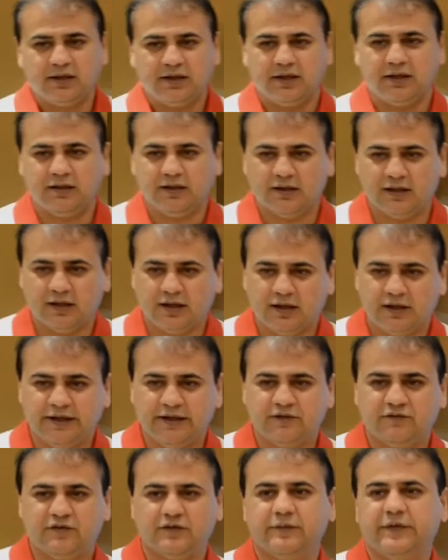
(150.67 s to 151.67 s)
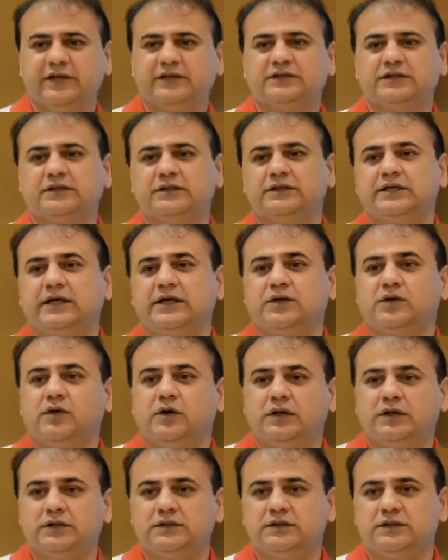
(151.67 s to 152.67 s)
in the information
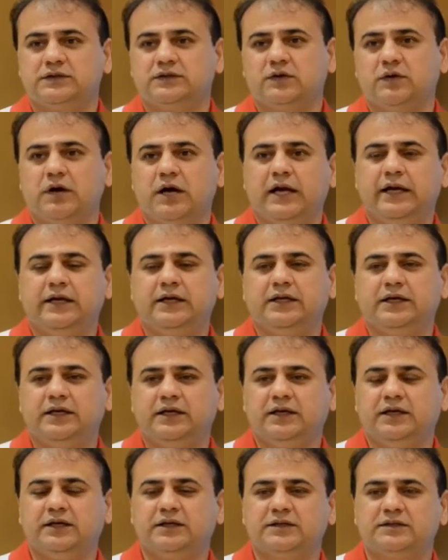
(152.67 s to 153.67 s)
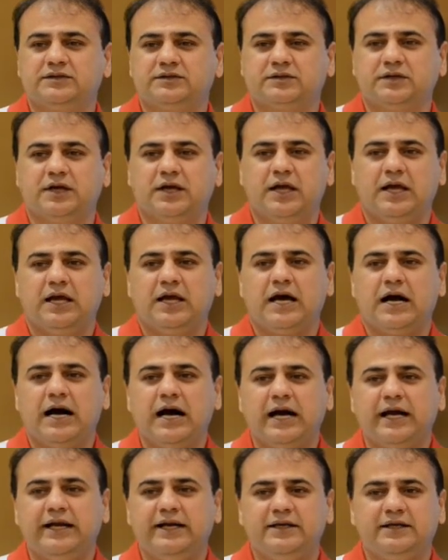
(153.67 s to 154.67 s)
technology. So IT,
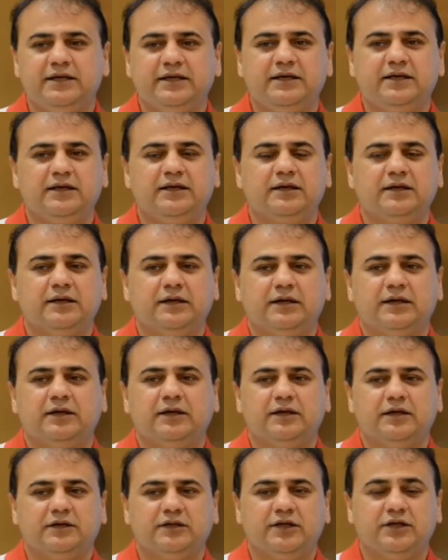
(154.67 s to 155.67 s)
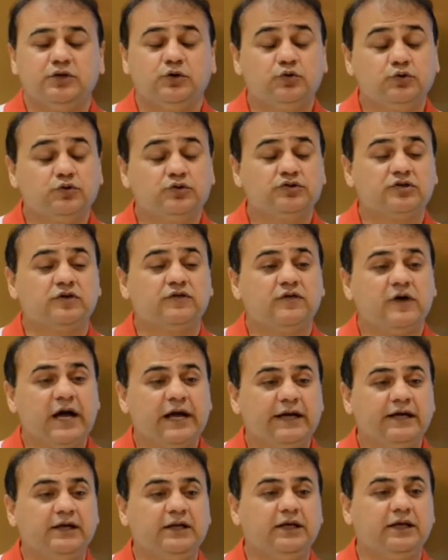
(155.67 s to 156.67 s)
the use of
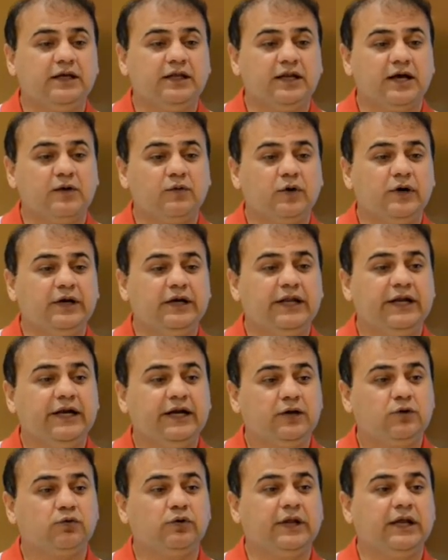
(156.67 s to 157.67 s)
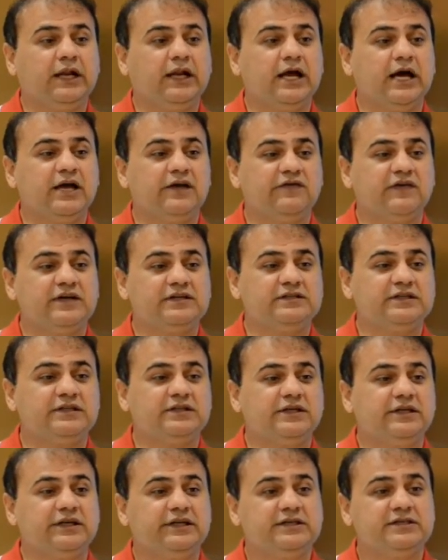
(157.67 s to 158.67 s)
IT in our day-to-day life has
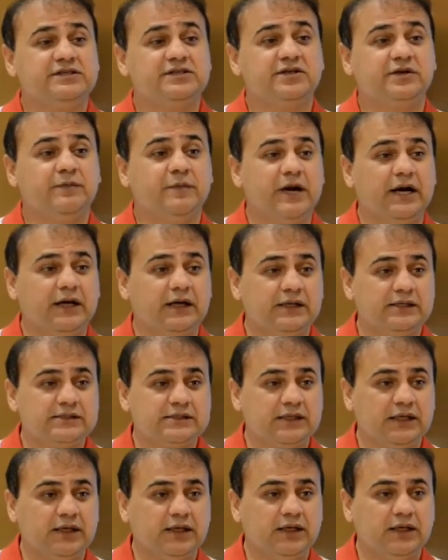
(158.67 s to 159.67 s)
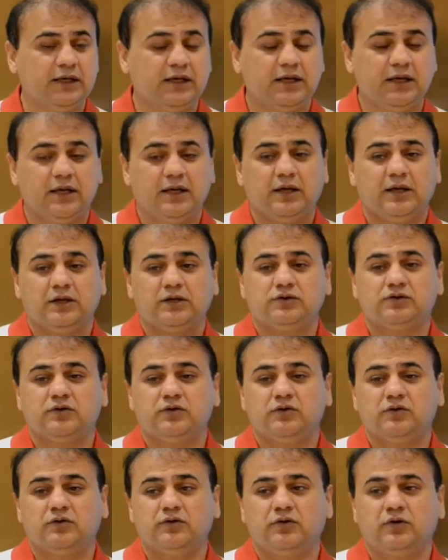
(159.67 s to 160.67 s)
increased tremendously.
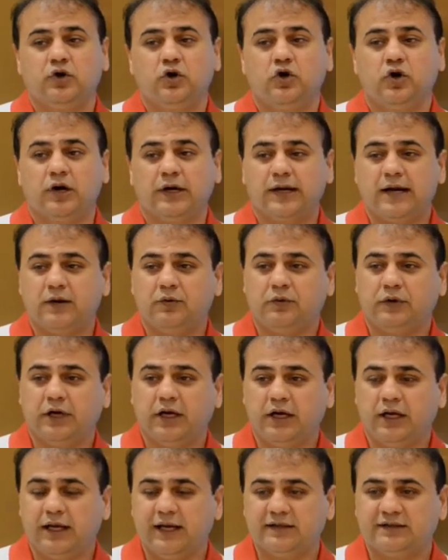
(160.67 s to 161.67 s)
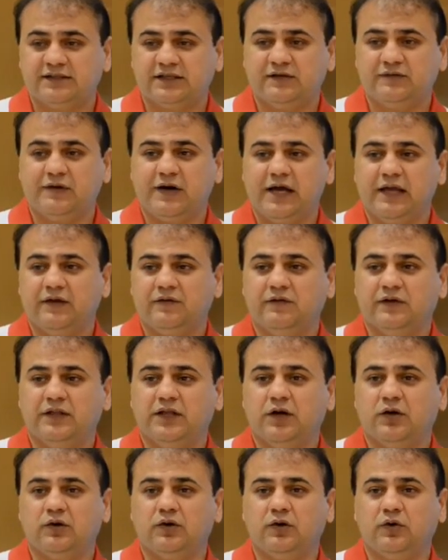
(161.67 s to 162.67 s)
So no accountant can survive
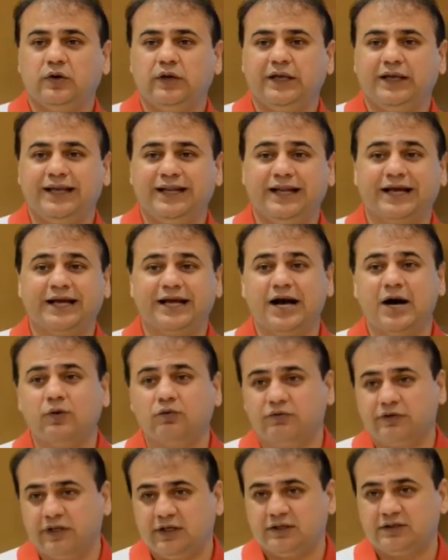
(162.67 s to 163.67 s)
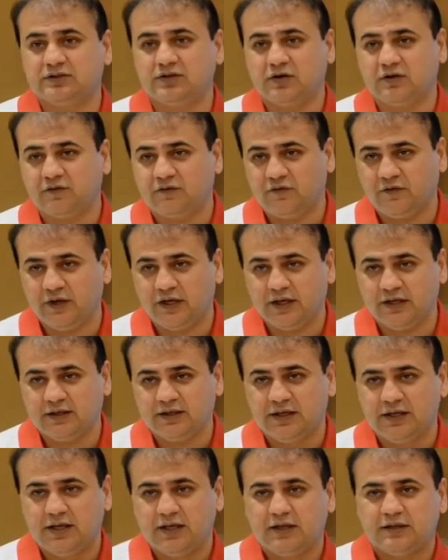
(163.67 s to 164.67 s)
without knowing an accounting
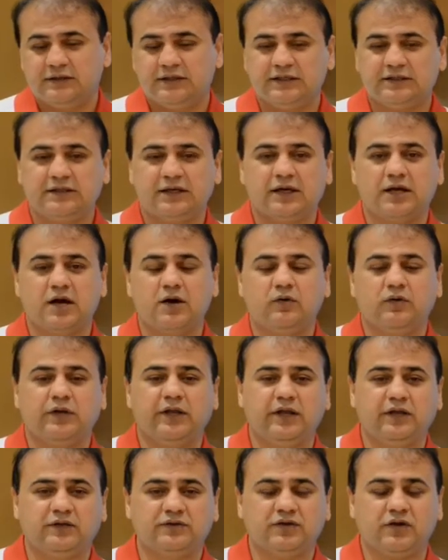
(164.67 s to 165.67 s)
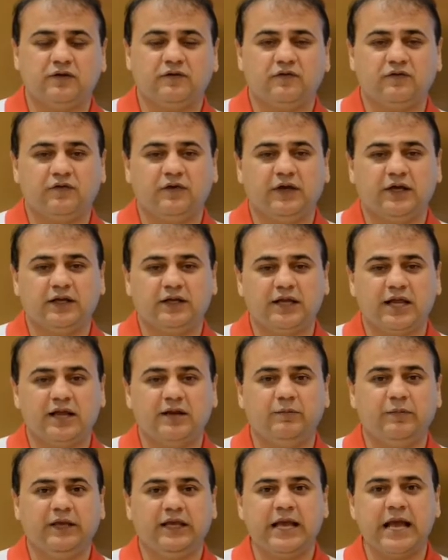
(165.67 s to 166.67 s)
software. This accounting software
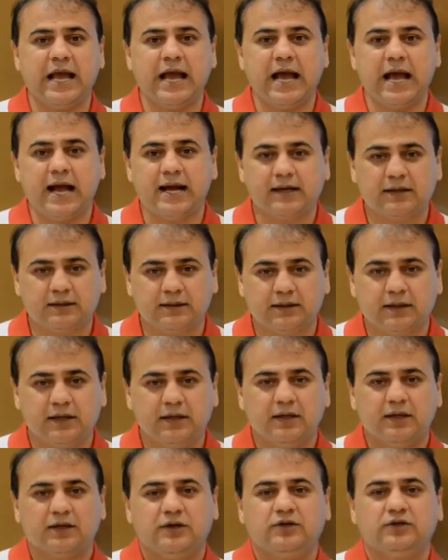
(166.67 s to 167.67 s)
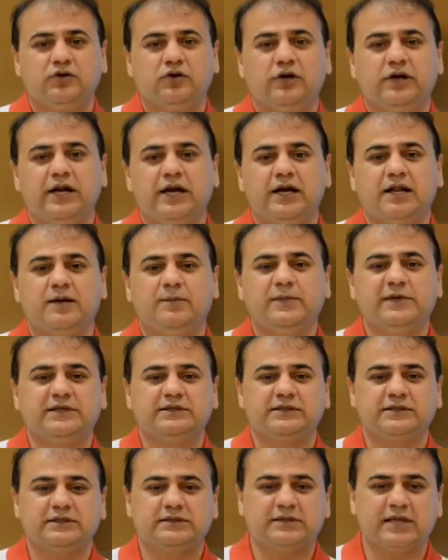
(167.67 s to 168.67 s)
can be hacked. Your
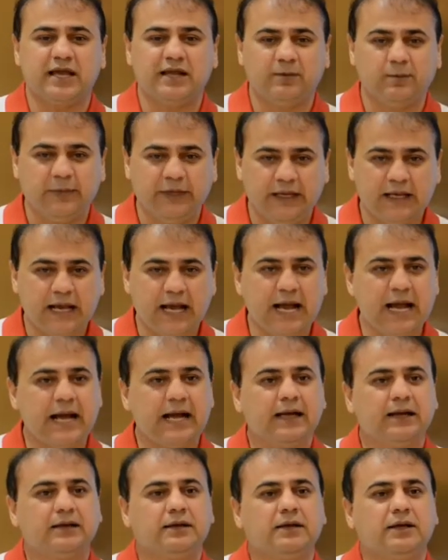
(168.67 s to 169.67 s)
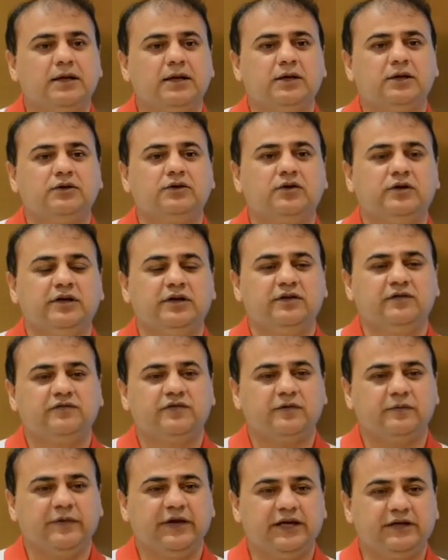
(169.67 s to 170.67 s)
databases can be hacked. Your
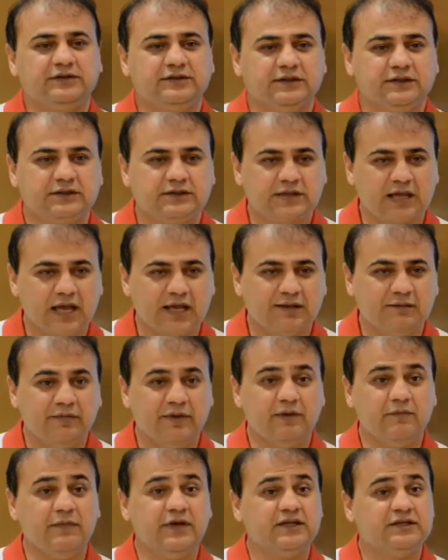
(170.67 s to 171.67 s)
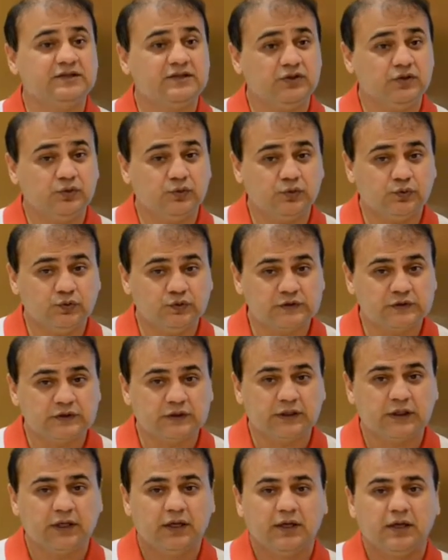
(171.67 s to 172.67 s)
information can be
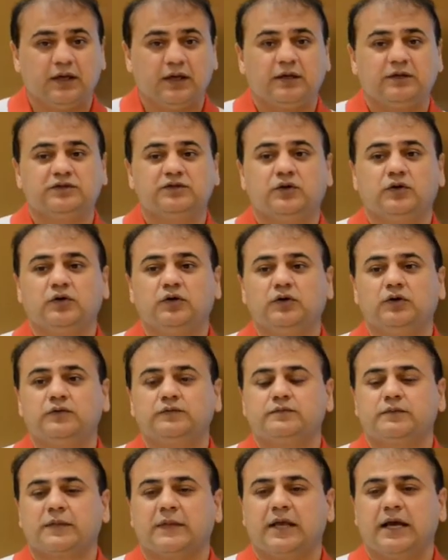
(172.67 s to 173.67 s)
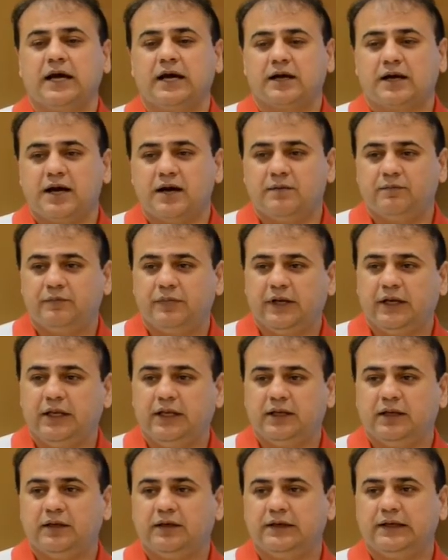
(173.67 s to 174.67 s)
misused. So a
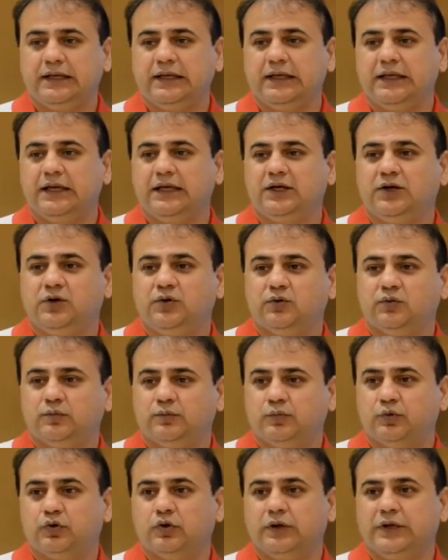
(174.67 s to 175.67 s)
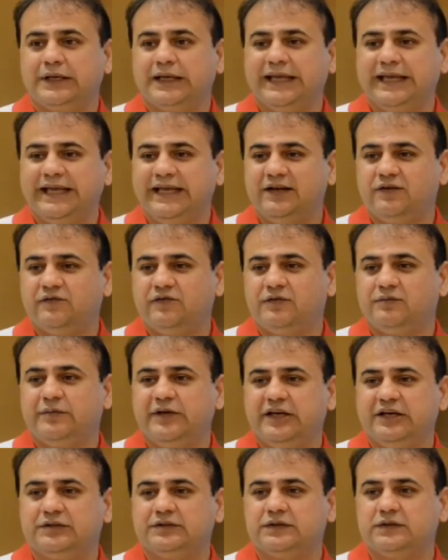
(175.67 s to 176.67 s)
company need to put
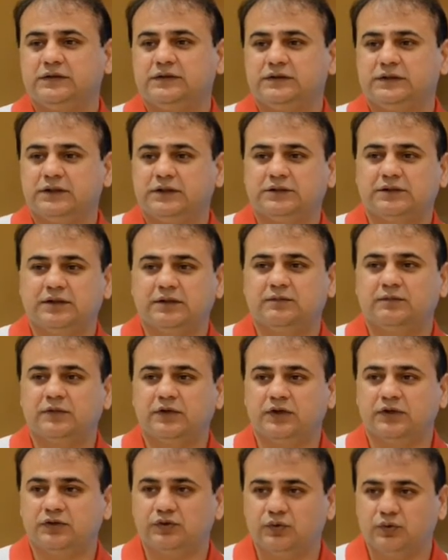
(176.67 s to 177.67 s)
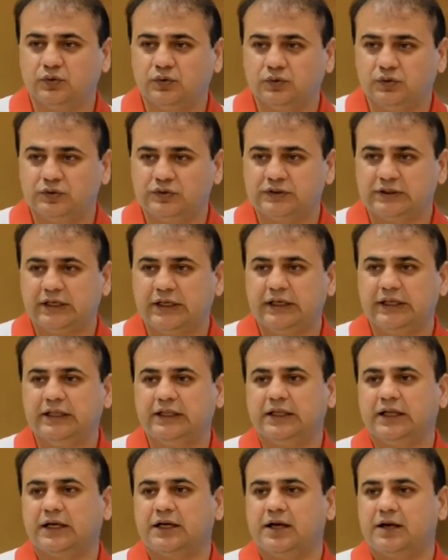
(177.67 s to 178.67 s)
information system controls
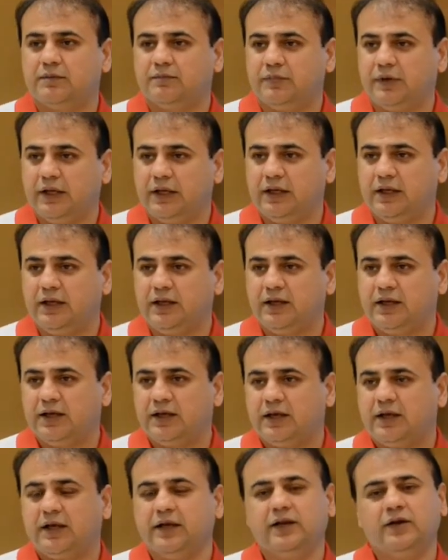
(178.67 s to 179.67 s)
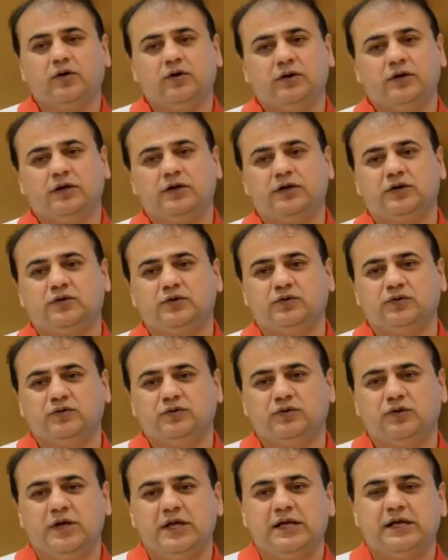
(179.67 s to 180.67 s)
in the company in order
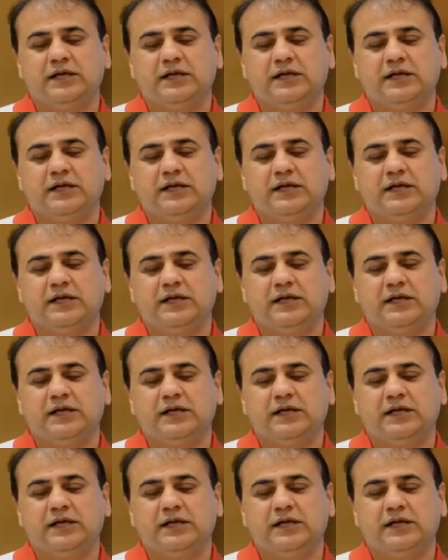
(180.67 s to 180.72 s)
to